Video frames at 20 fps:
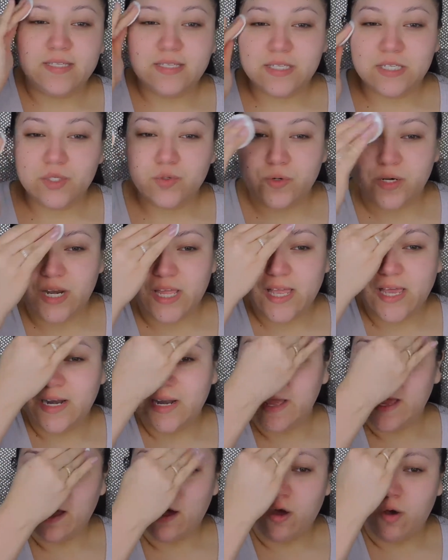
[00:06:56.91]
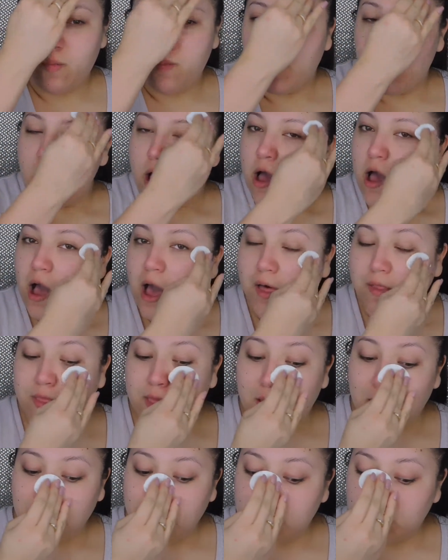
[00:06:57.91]
This is really going to help all
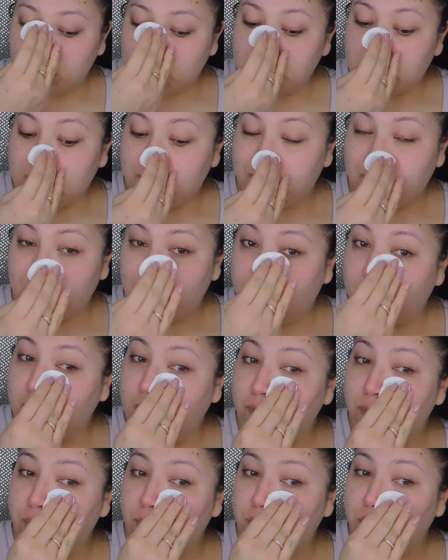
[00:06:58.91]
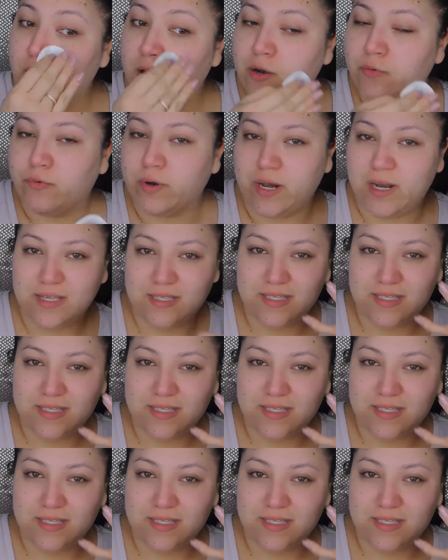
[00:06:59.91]
the other stuff that you're going to put on really